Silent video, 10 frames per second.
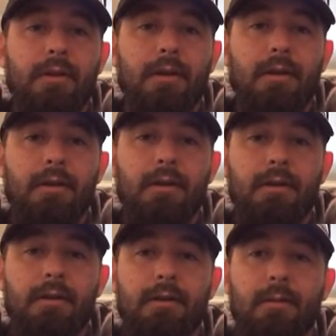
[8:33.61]

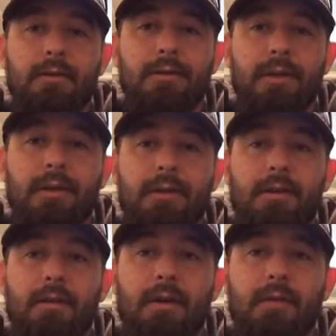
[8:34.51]
a email saying, you
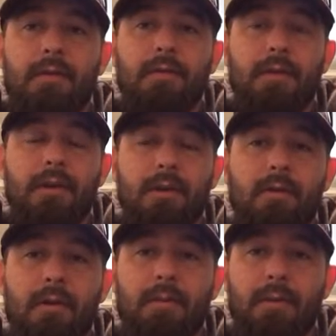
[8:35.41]
know, I have a new
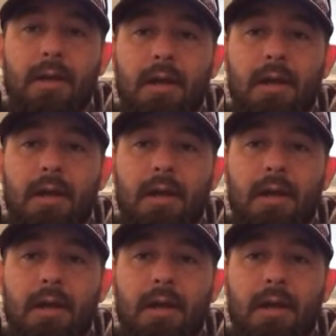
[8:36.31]
video up